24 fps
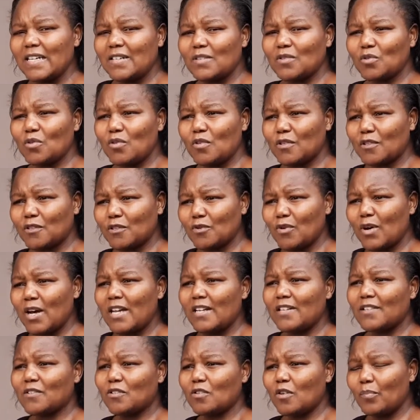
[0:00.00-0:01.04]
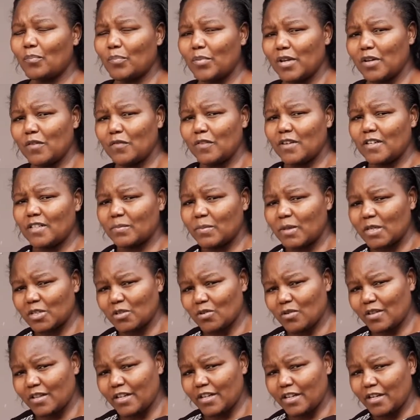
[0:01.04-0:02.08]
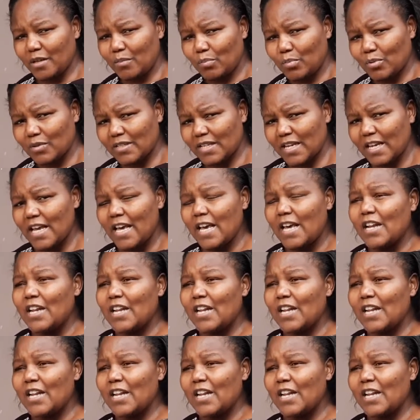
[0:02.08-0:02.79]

so sore, and so painful, especially on the nipple side.